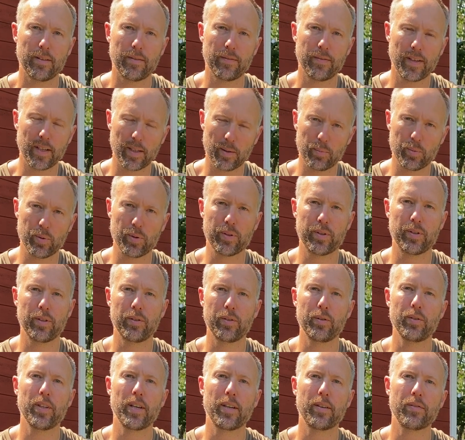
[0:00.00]
FireBoard to
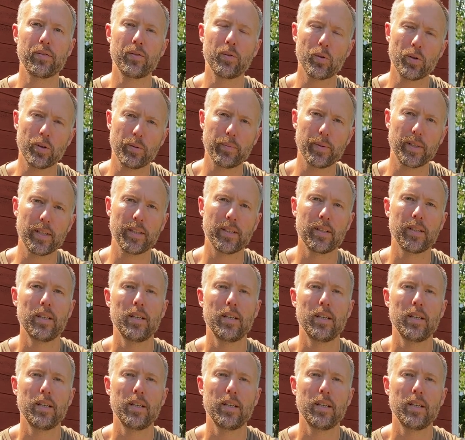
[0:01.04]
do that for me,